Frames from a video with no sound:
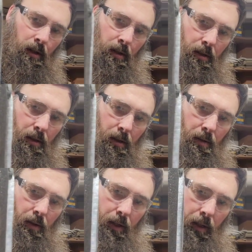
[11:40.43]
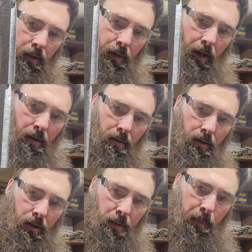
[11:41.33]
See, can I ground
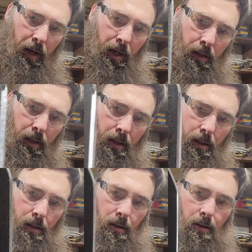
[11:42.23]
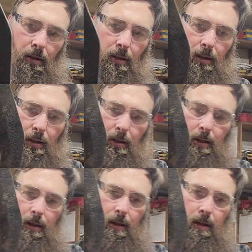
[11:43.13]
the spine there?
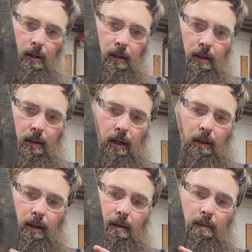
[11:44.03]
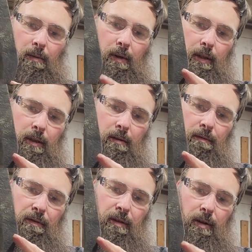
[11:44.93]
It's got an aggressive,